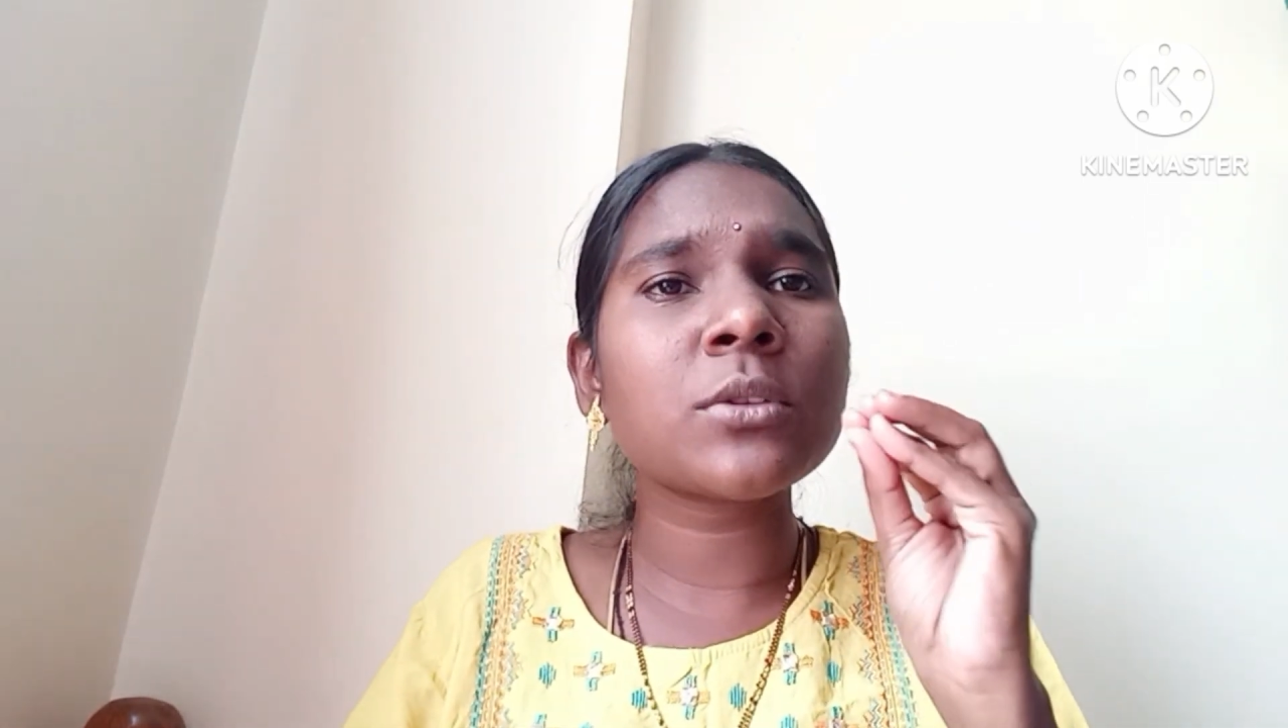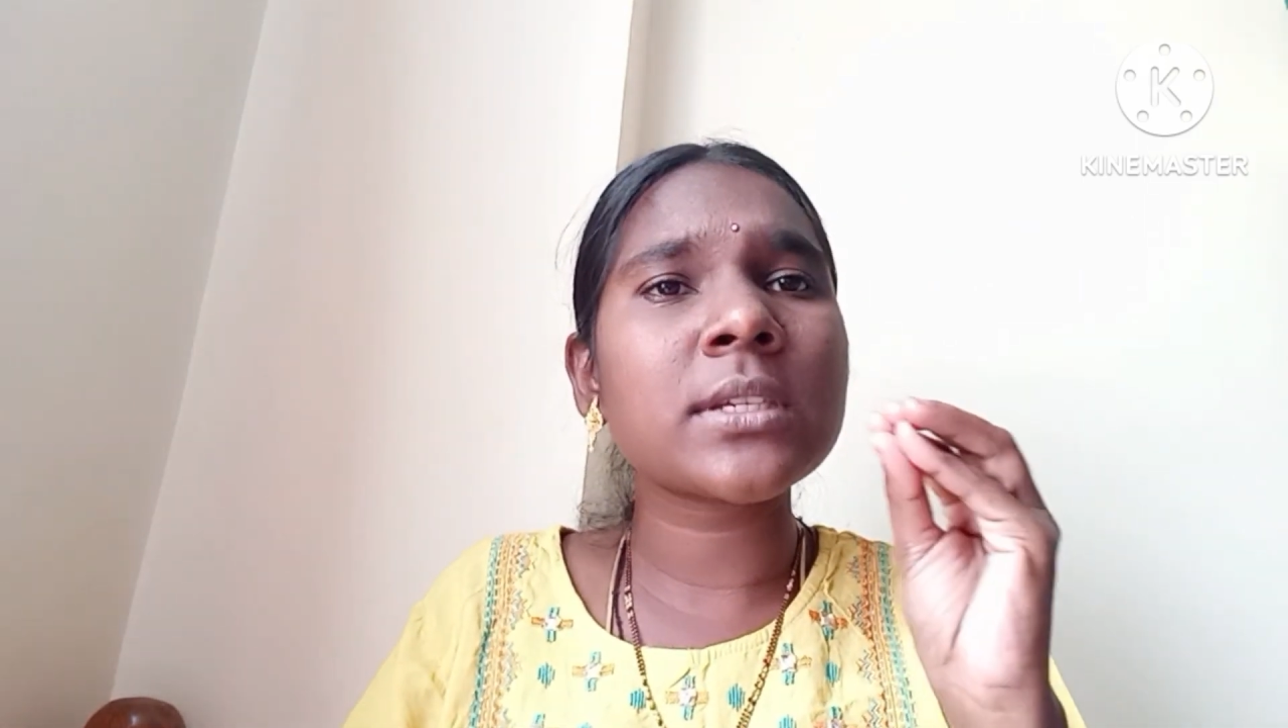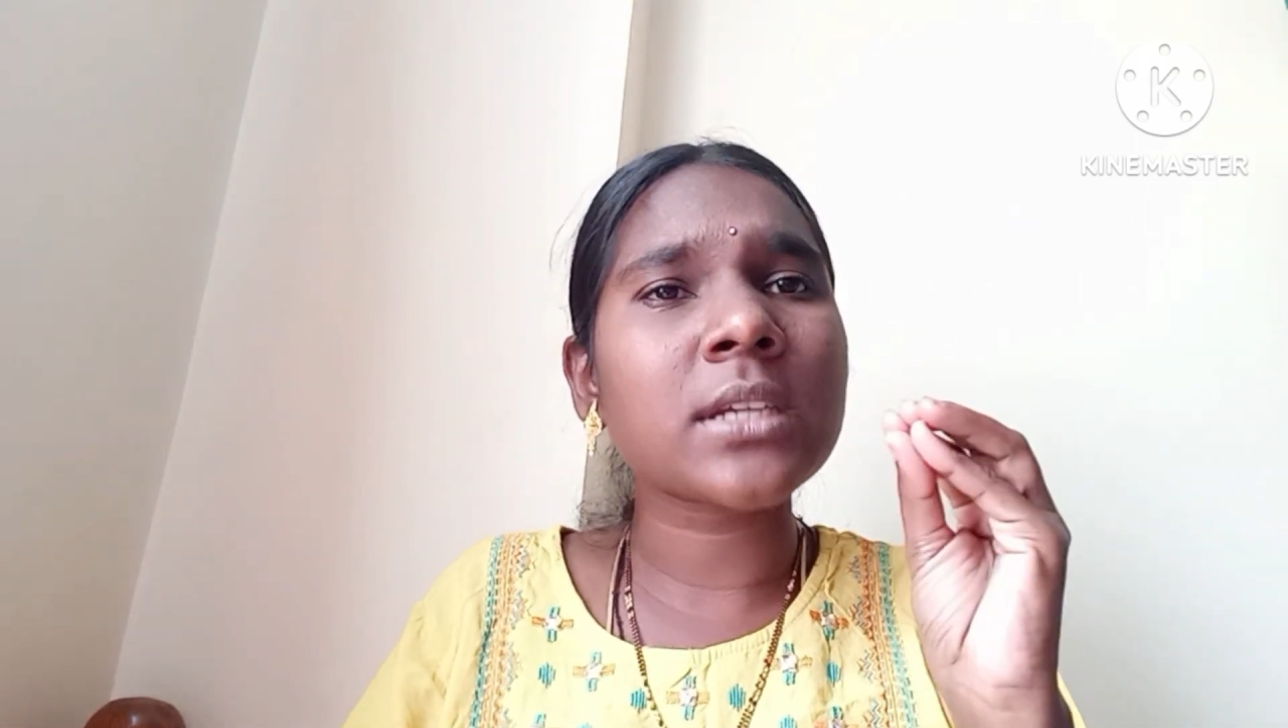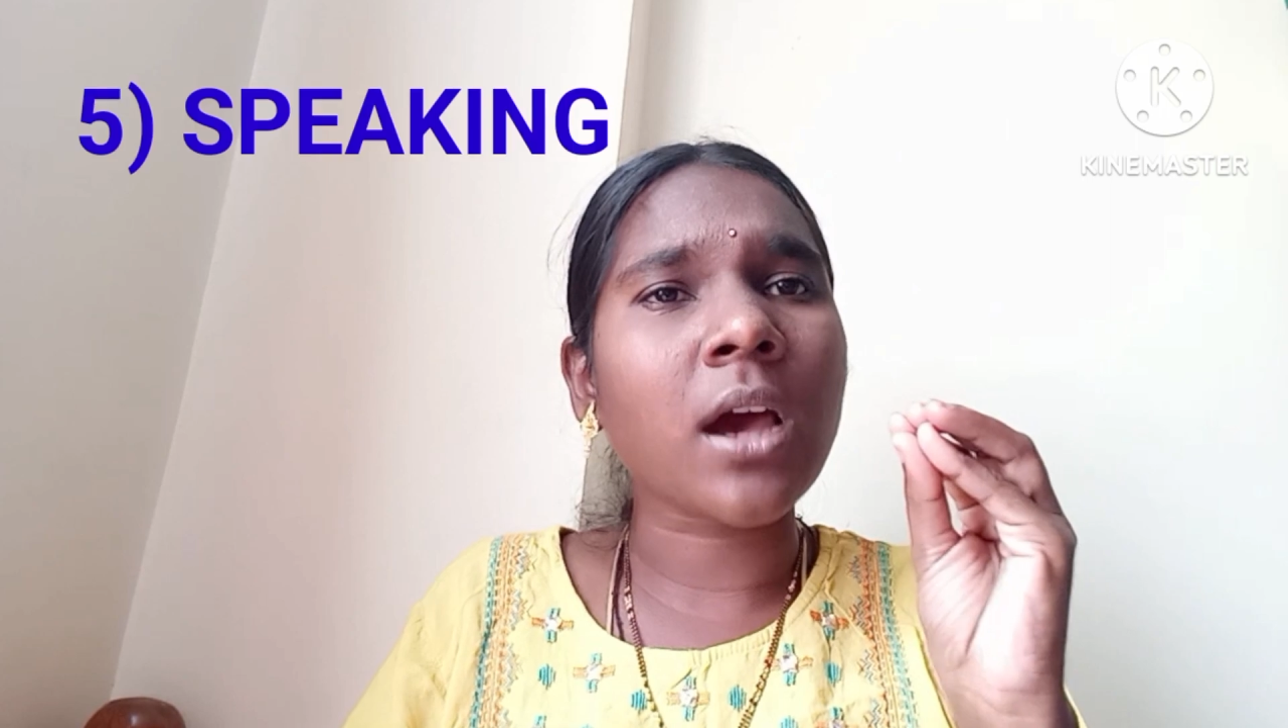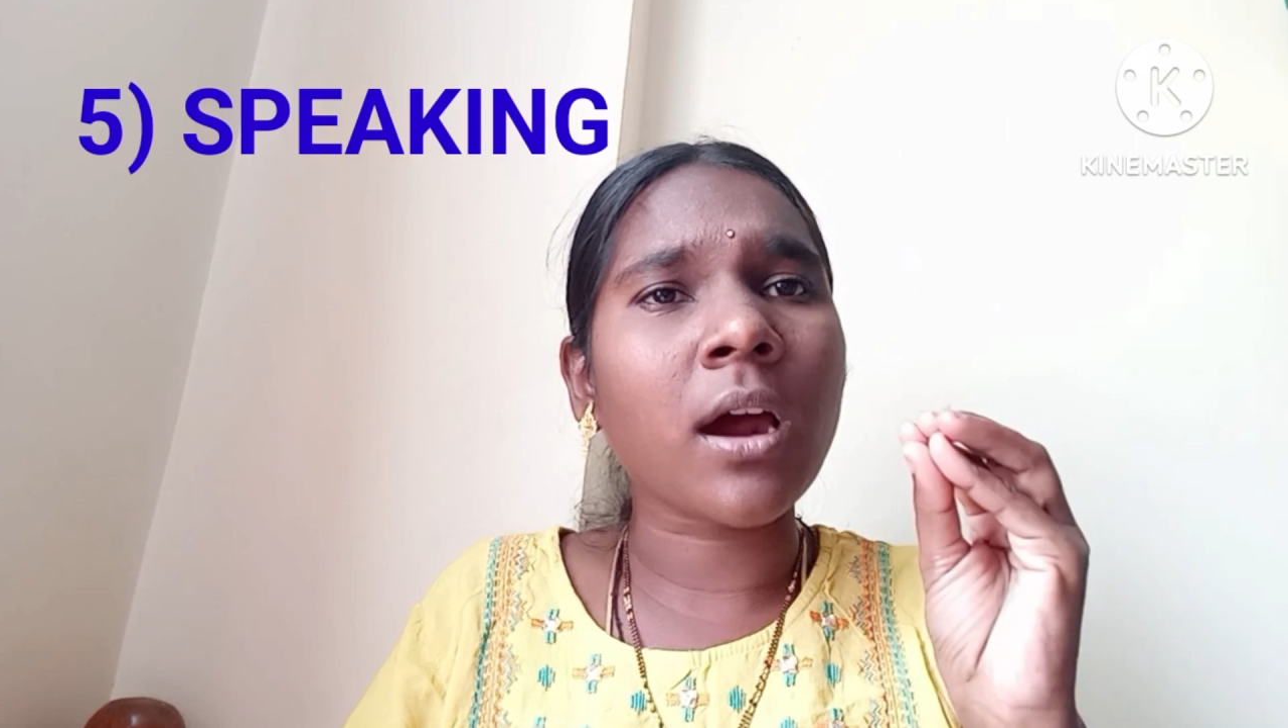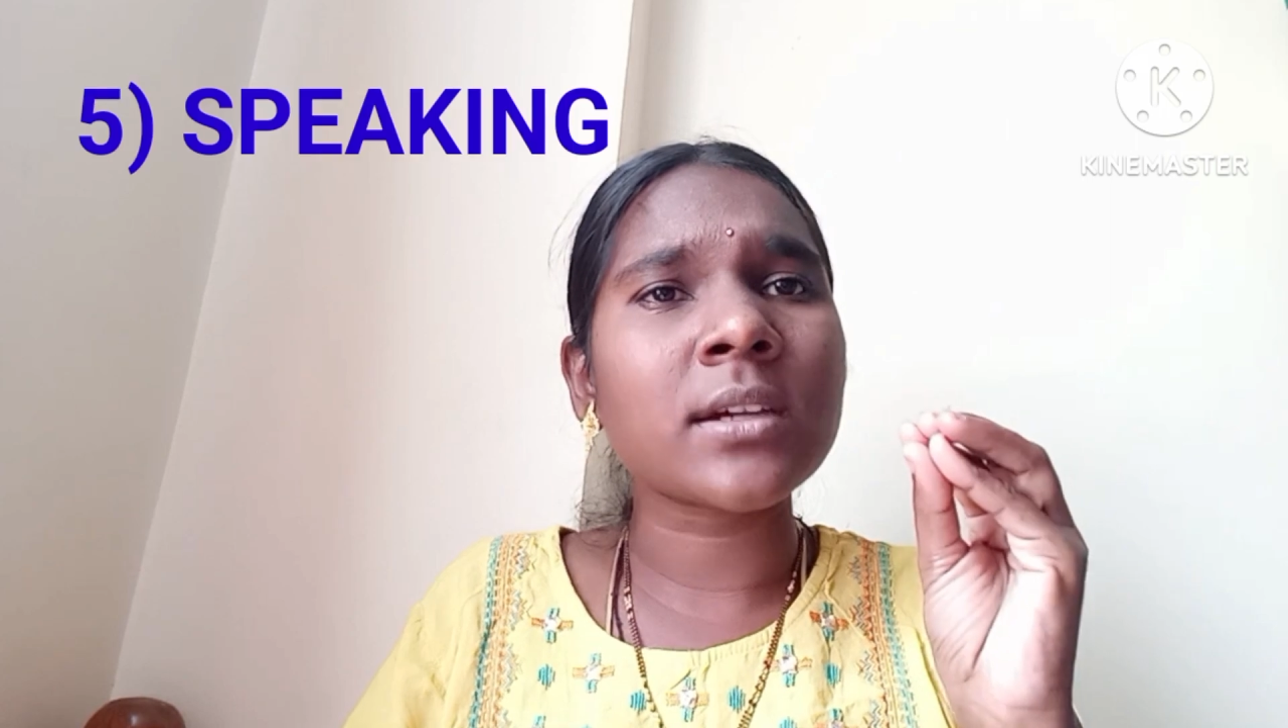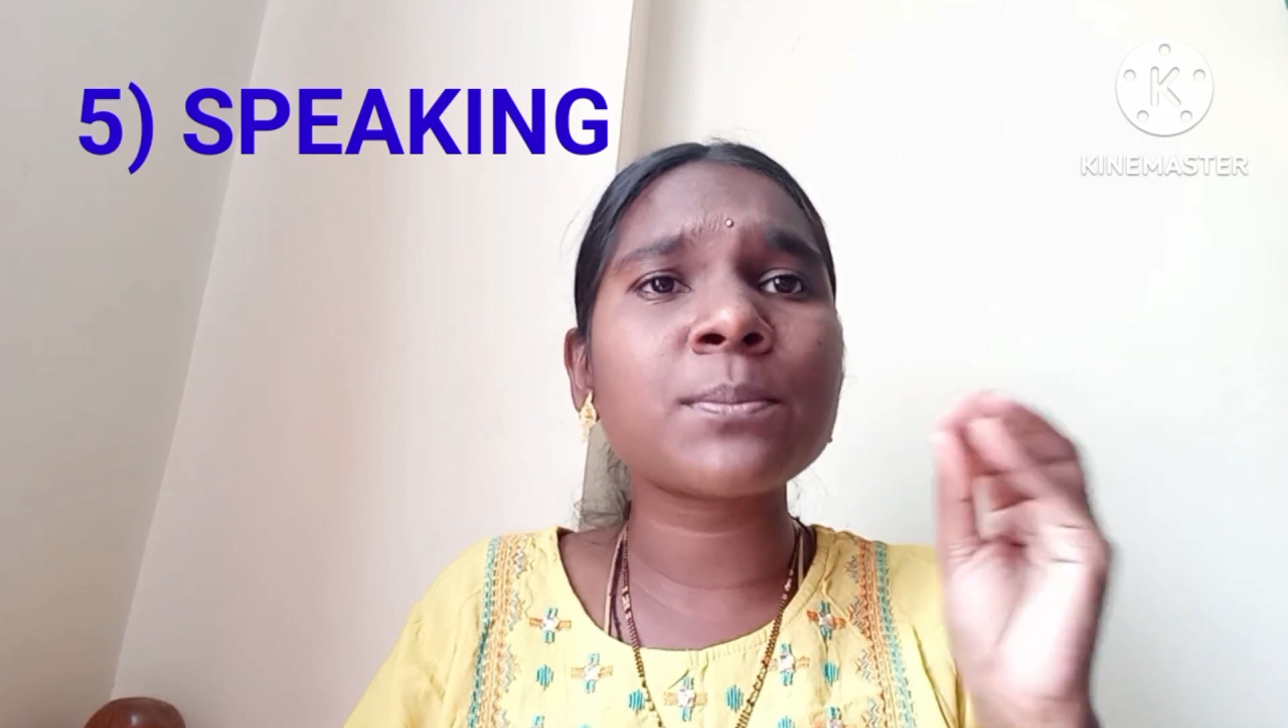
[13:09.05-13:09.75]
start